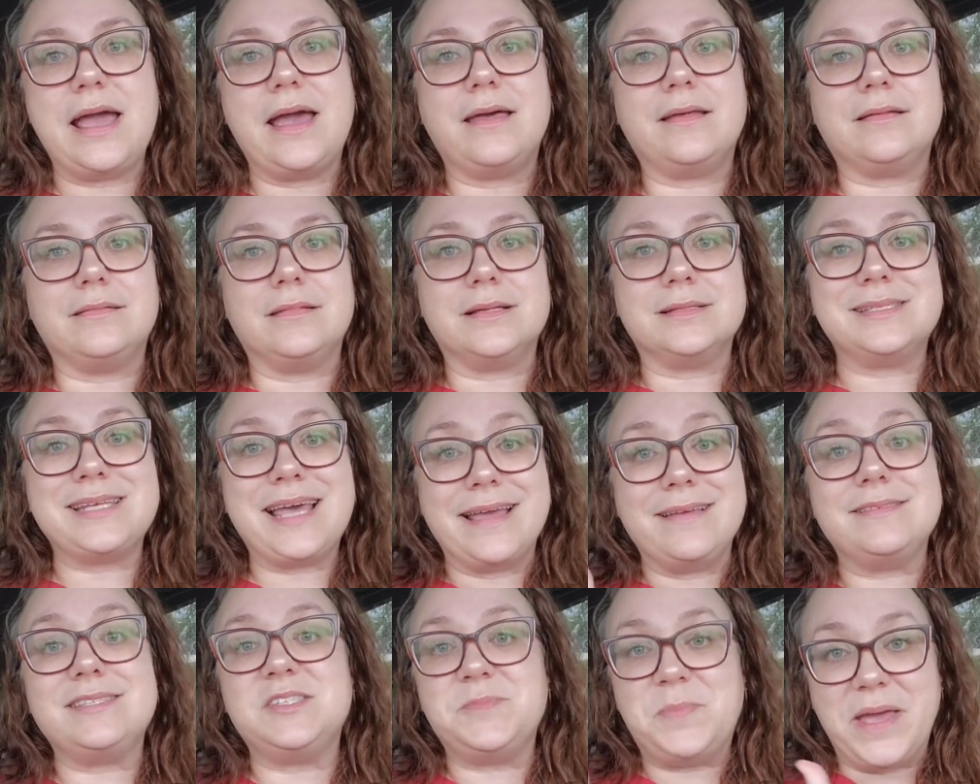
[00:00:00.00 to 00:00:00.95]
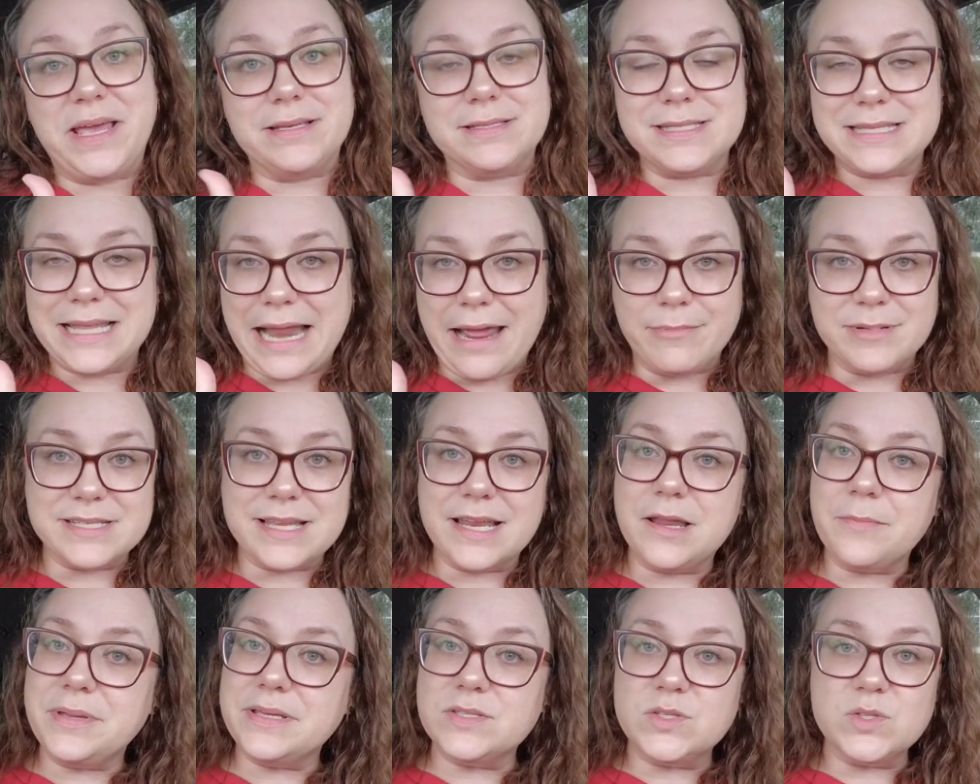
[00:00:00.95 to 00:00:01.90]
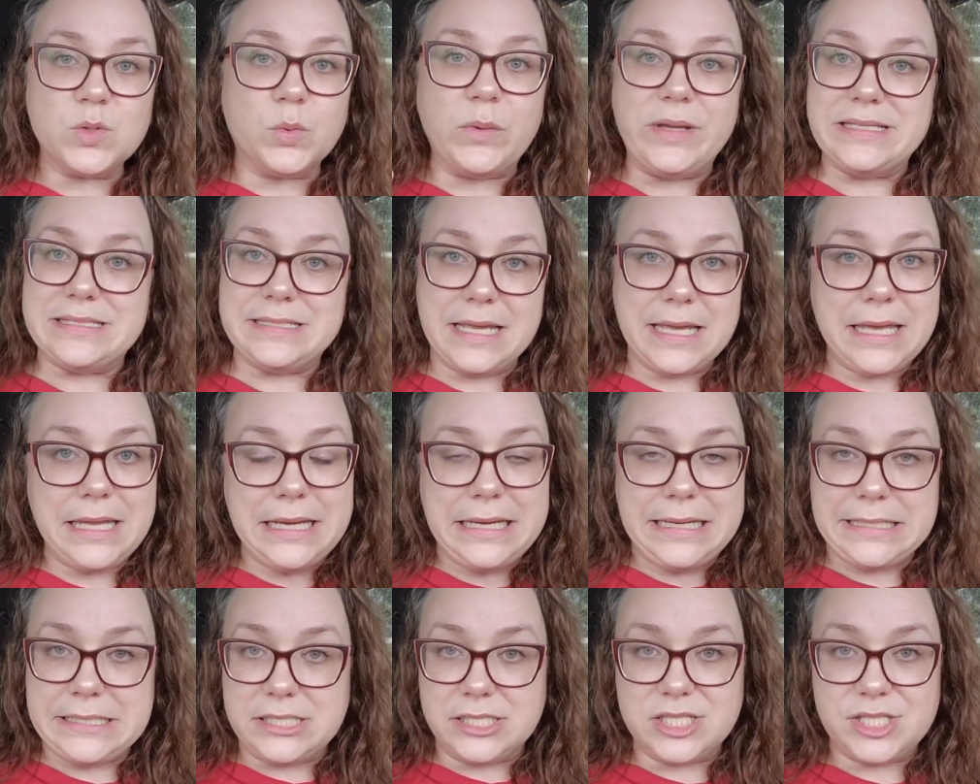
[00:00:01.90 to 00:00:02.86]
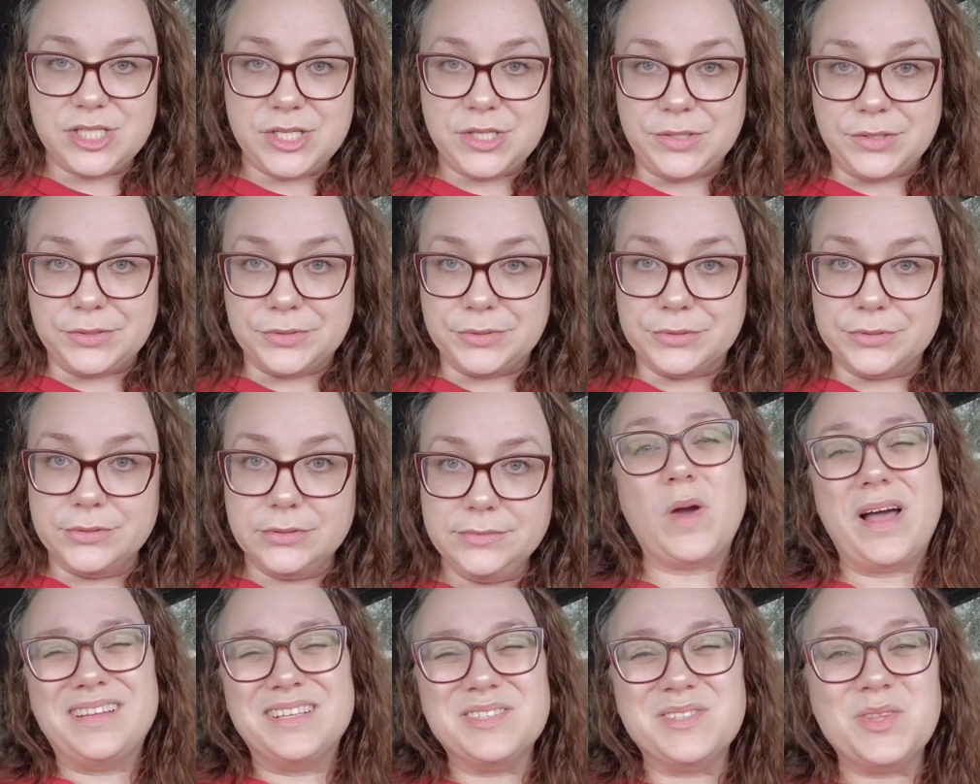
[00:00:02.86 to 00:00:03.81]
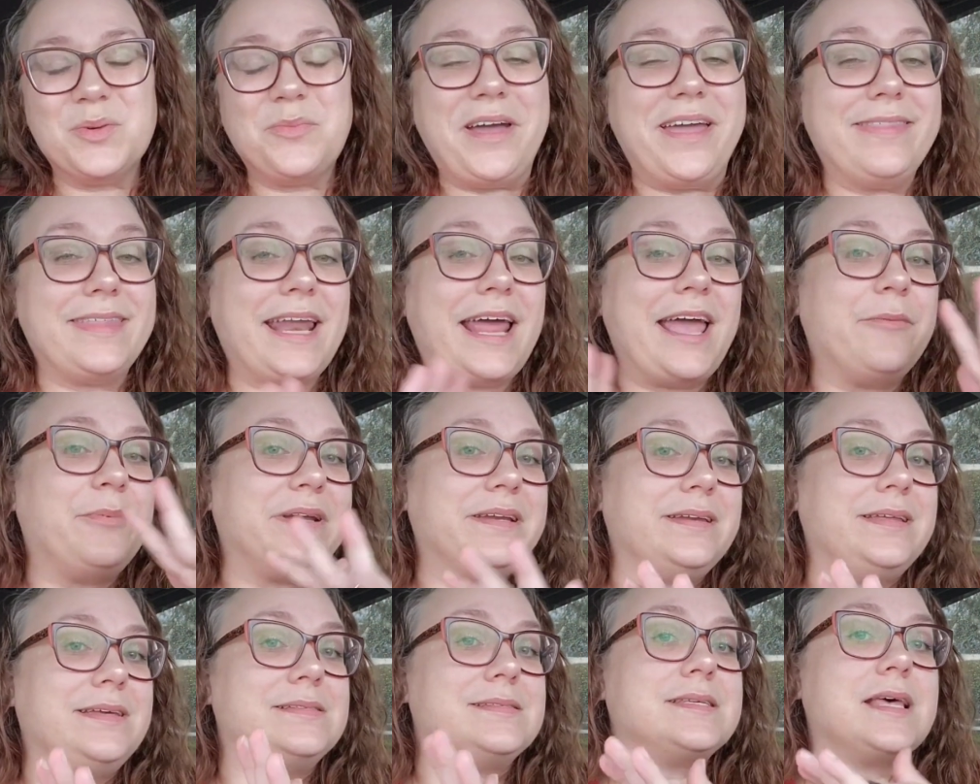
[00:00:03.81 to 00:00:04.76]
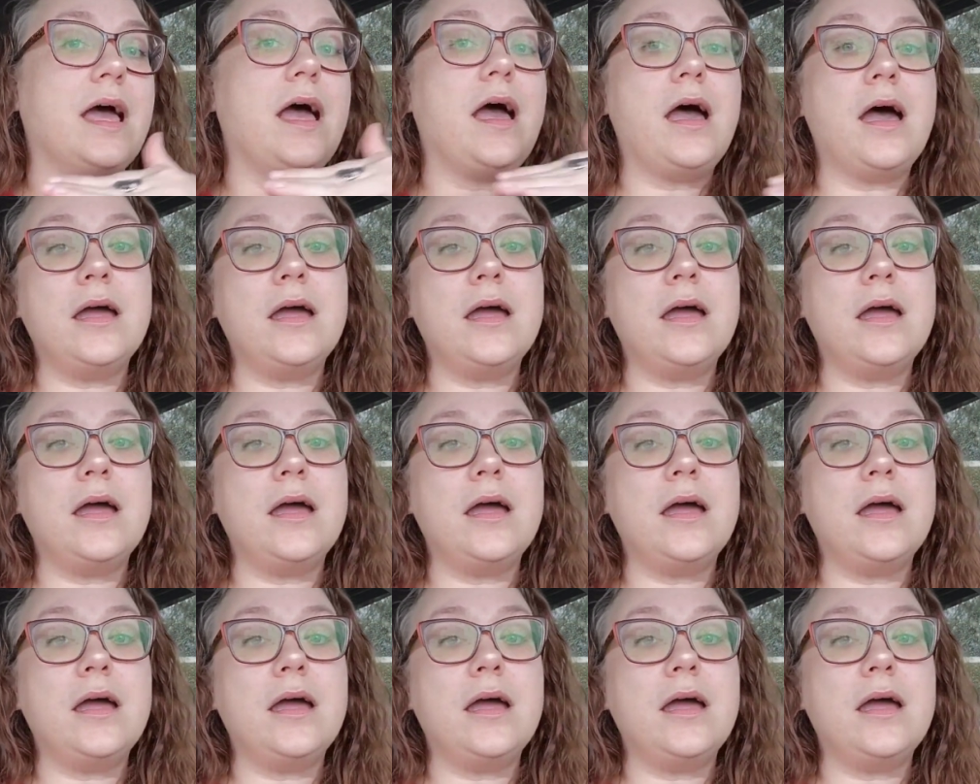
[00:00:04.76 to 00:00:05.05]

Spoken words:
and the tight space that I was going to be squeezing it into was the way that I would need to